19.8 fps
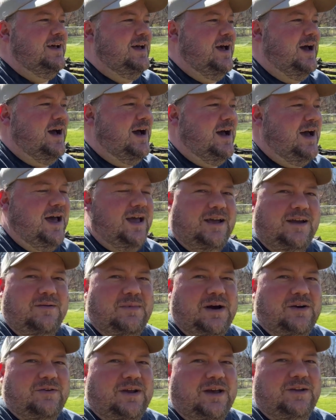I come
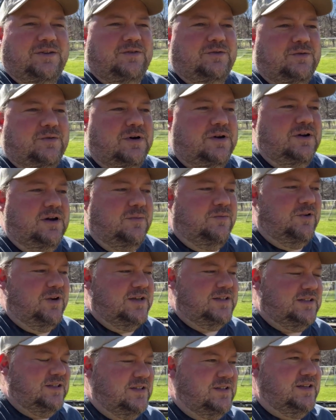out, I do
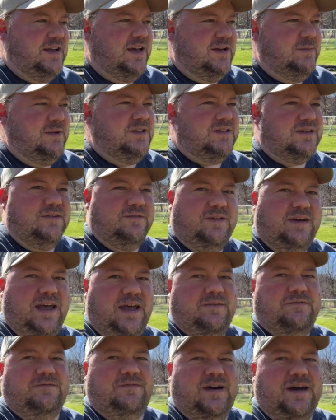appraisal assignments, and if I
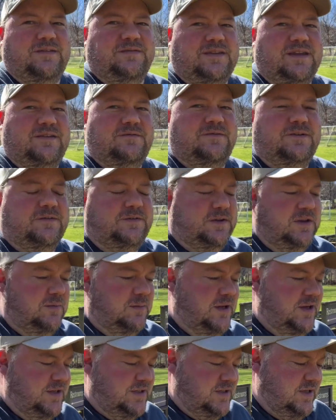have 5, 10, 15
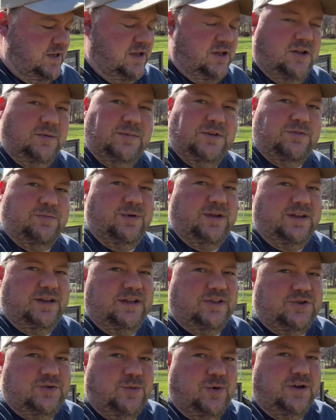minutes to kill between
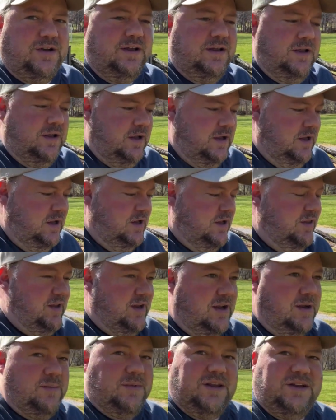each one, then
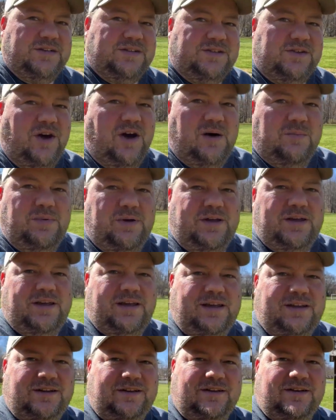I'm going to stop
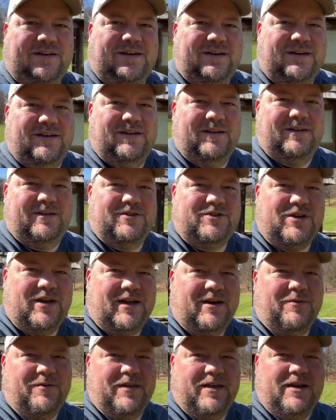and check
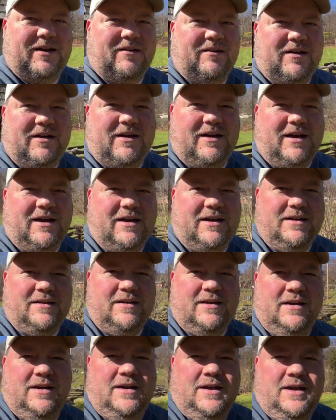out the area I
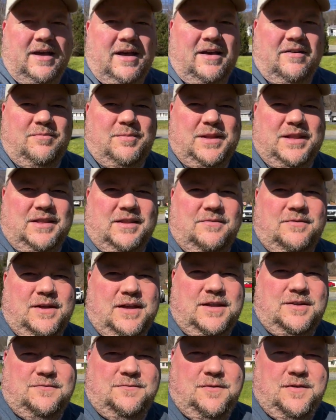have been living
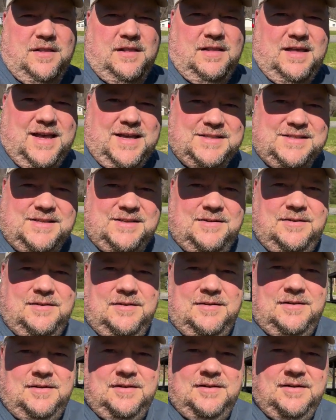in for the last
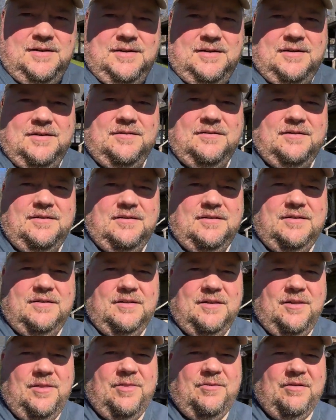
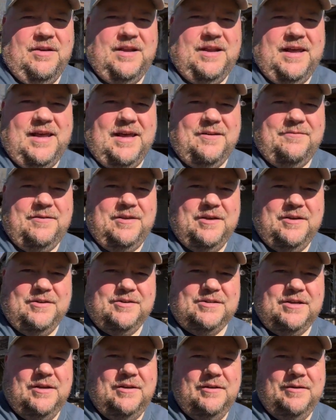3.5 years.